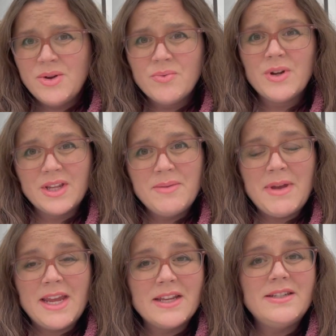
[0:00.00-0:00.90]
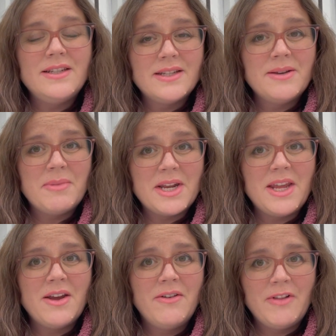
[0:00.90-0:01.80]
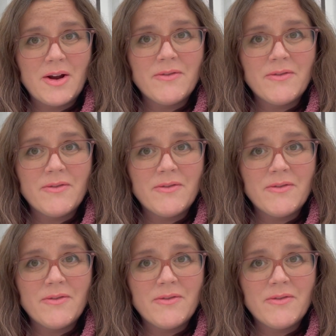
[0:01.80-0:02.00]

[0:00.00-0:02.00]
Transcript: you really make decent money flower